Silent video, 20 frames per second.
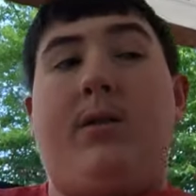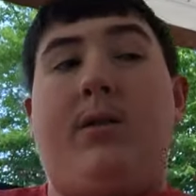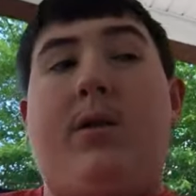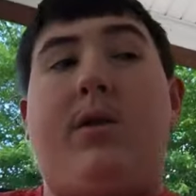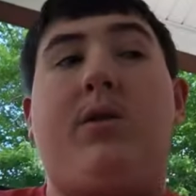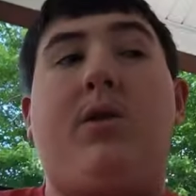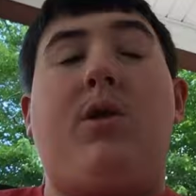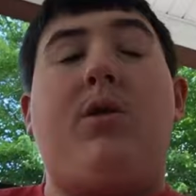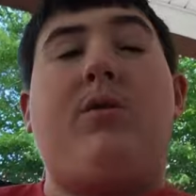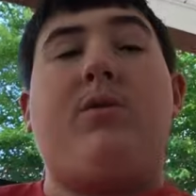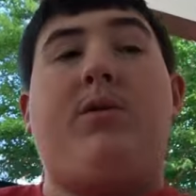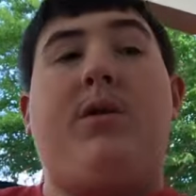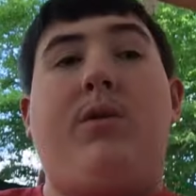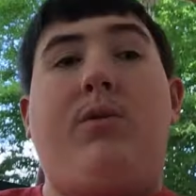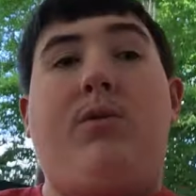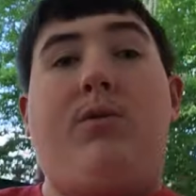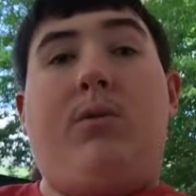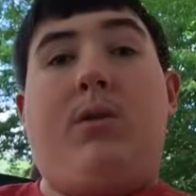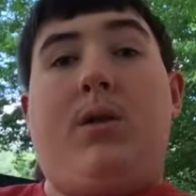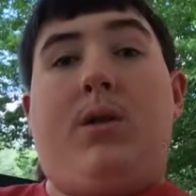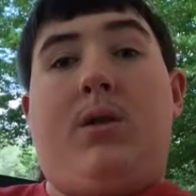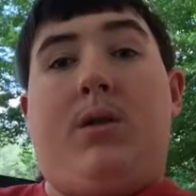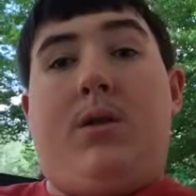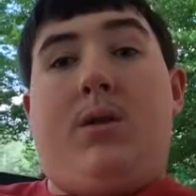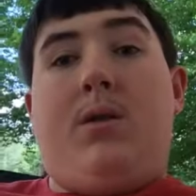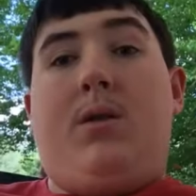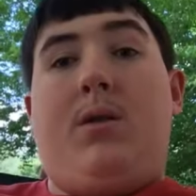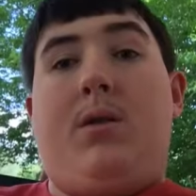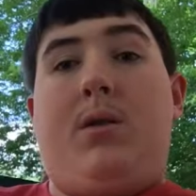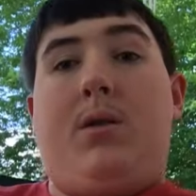to talk to
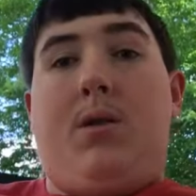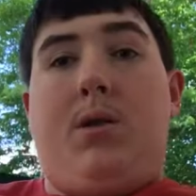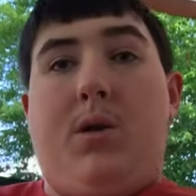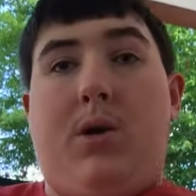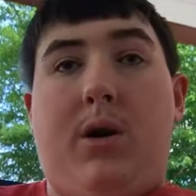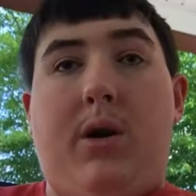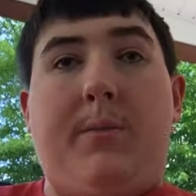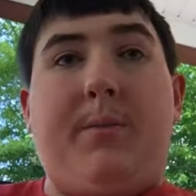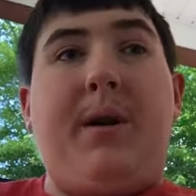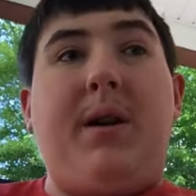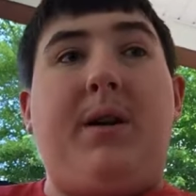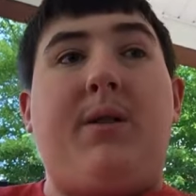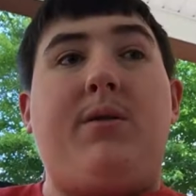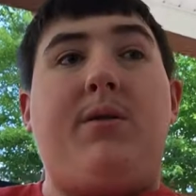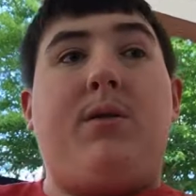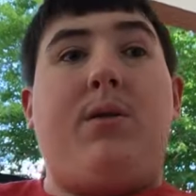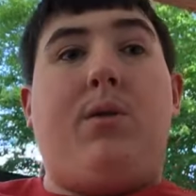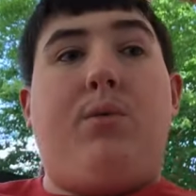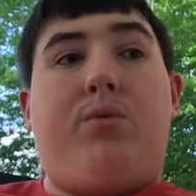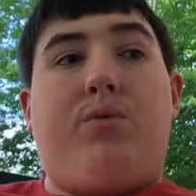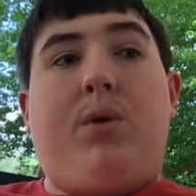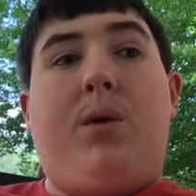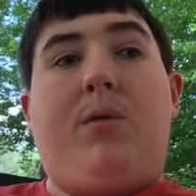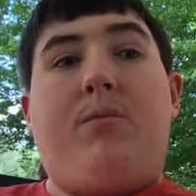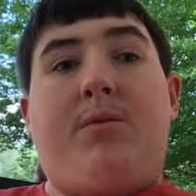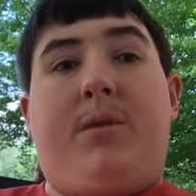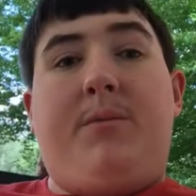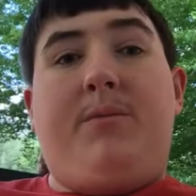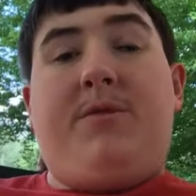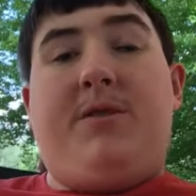about
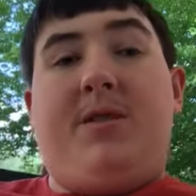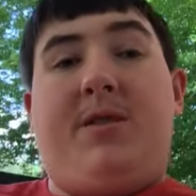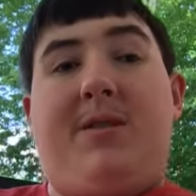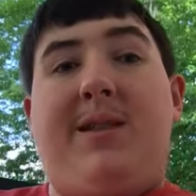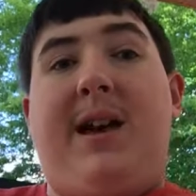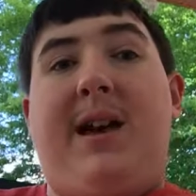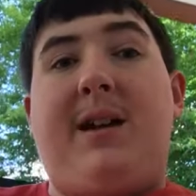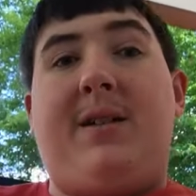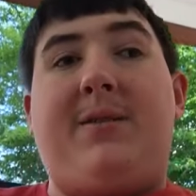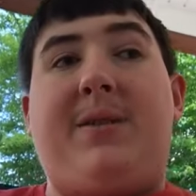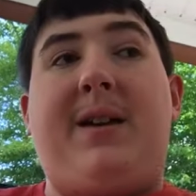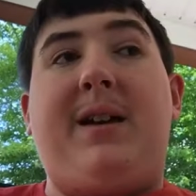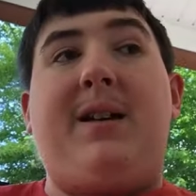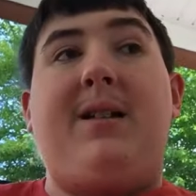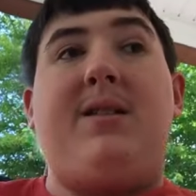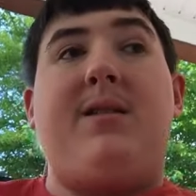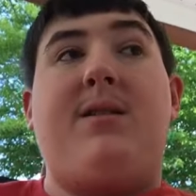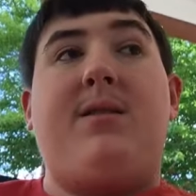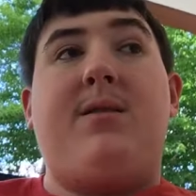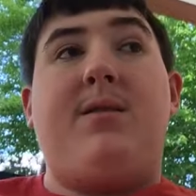problems like that,